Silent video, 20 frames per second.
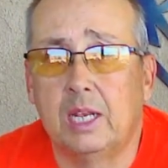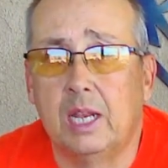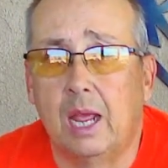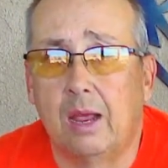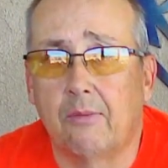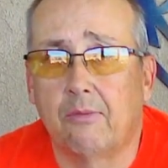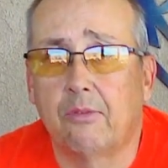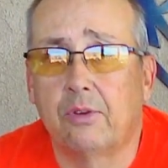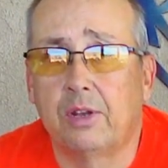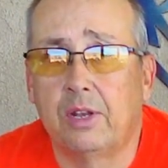
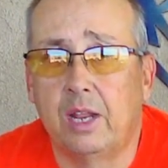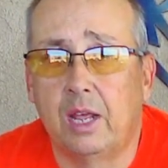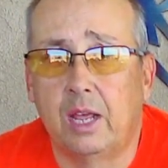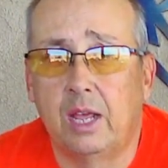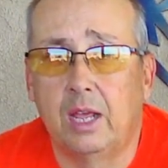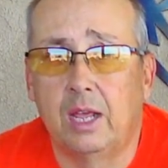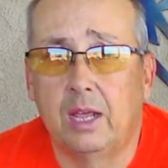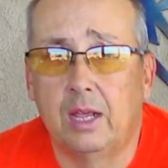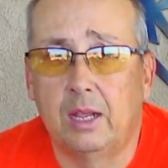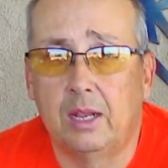
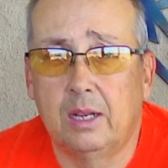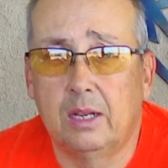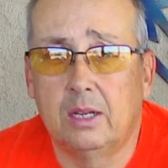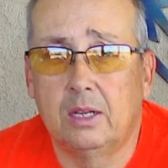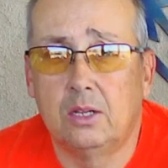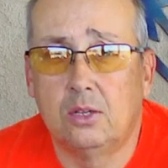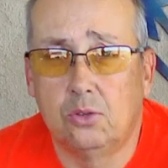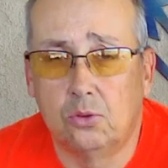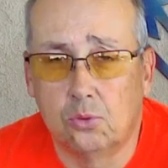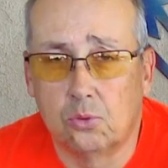everyday
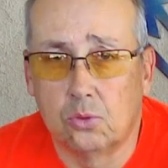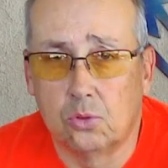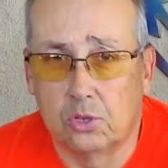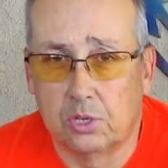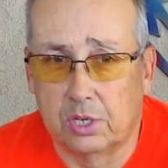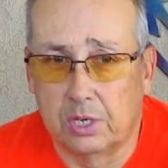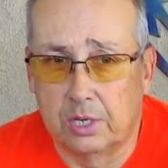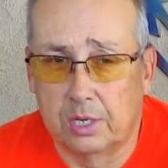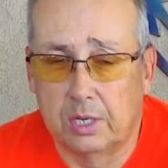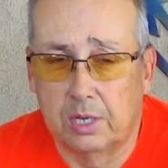tools in.